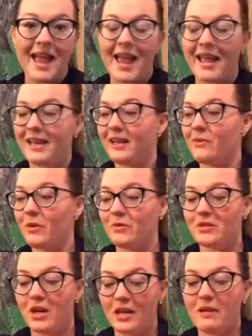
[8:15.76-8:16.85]
And we were
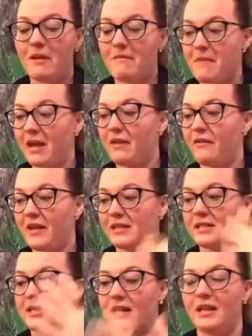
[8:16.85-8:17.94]
talking about
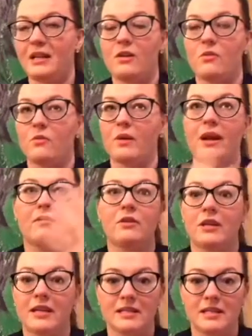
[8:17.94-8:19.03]
manifesting whatever
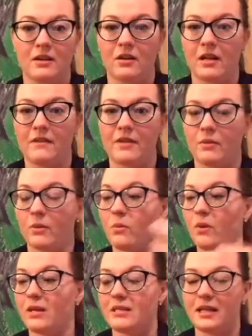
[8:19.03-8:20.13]
it is in our life that we're
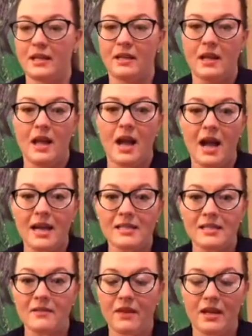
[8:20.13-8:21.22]
wanting. Hi,
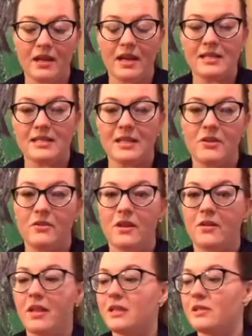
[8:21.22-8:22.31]
Savannah, I see you there.
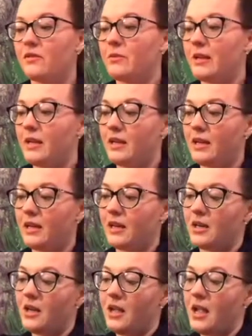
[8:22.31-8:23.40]
Thanks for being
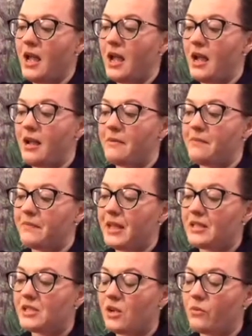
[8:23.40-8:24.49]
here.
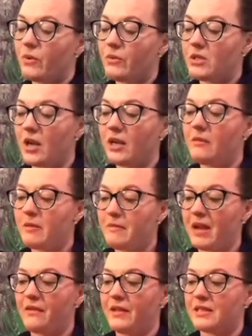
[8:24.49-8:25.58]
And so we were talking about
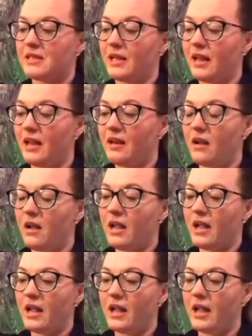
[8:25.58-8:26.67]
manifesting,
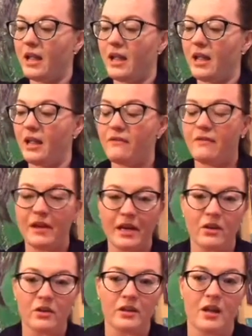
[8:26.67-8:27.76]
and very
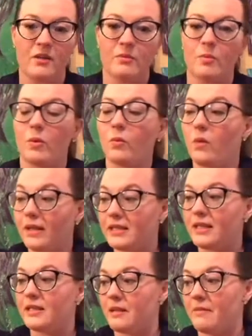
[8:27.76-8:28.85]
early on when we're
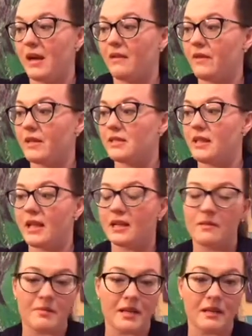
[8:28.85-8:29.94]
wanting to manifest, and that
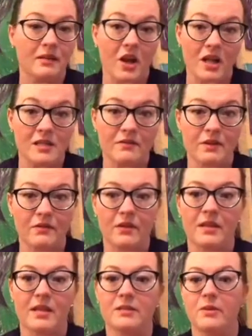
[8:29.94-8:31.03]
can be lots of different
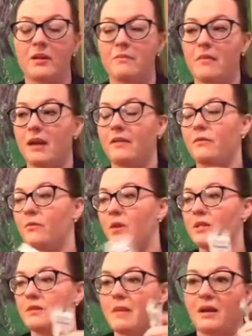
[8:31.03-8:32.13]
things. We can
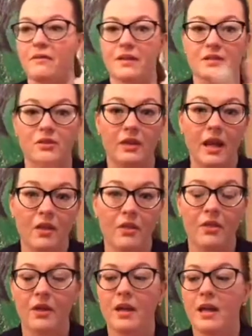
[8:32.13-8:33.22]
want to manifest good
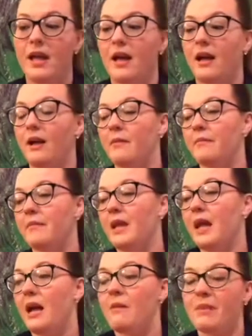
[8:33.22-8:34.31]
health,
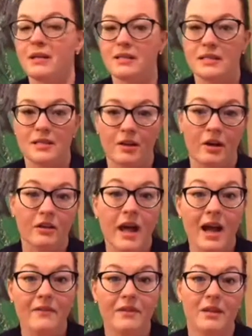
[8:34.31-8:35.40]
abundance in our
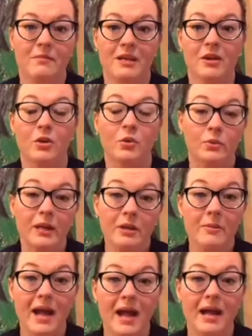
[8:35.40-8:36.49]
life. It can be a career
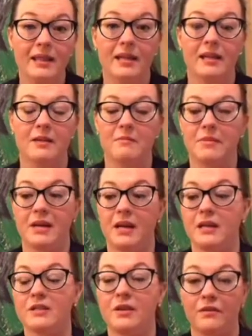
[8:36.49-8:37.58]
path. It can
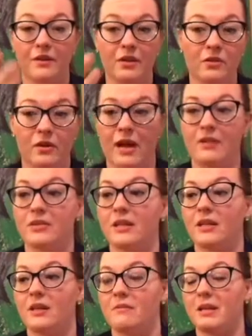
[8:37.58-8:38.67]
be to feel grounded.
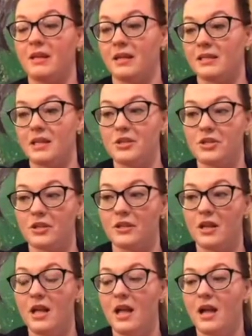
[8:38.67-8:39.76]
It can be the intention,
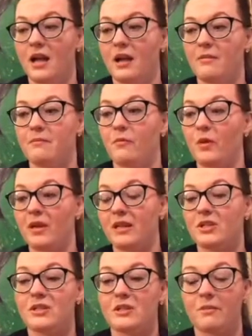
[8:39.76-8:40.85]
wanting
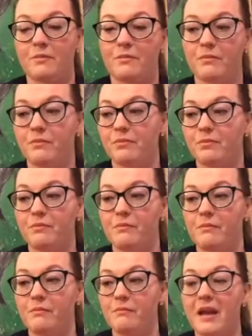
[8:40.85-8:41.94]
just to
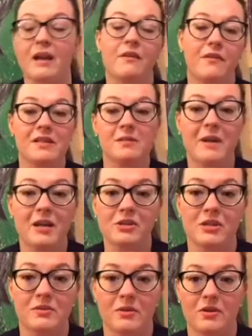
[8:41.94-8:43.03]
manifest
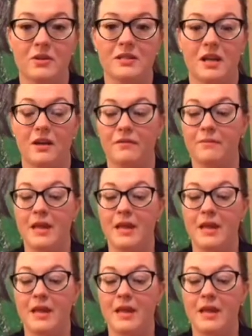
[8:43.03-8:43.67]
patience with ourselves.